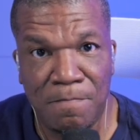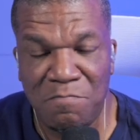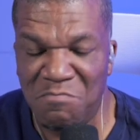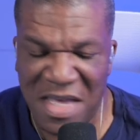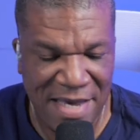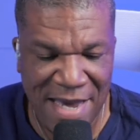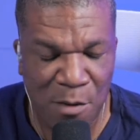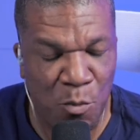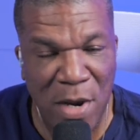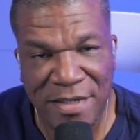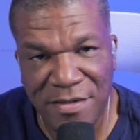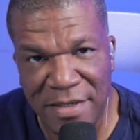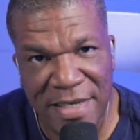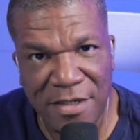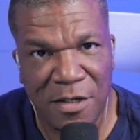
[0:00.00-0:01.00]
They can't wait
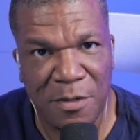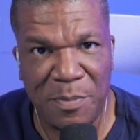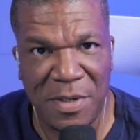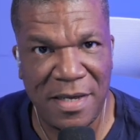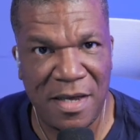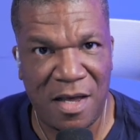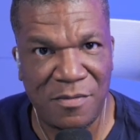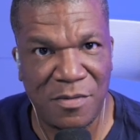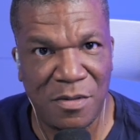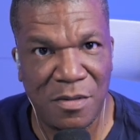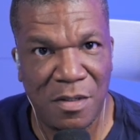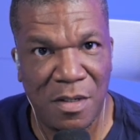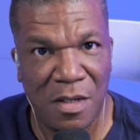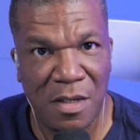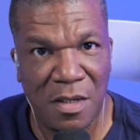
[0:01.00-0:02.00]
to get to the playoffs.
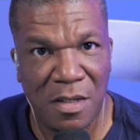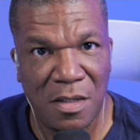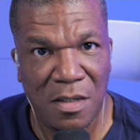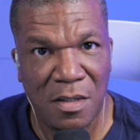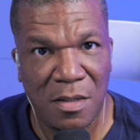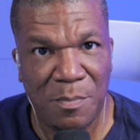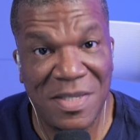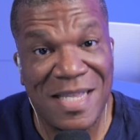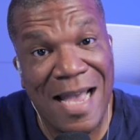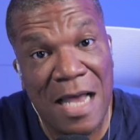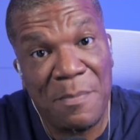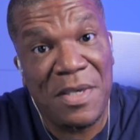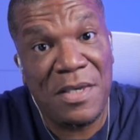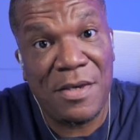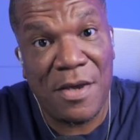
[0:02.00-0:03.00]
But they got to
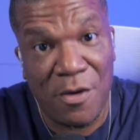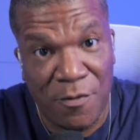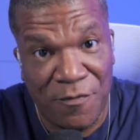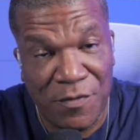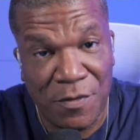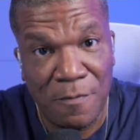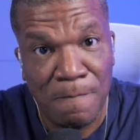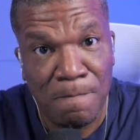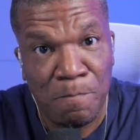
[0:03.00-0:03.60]
be careful,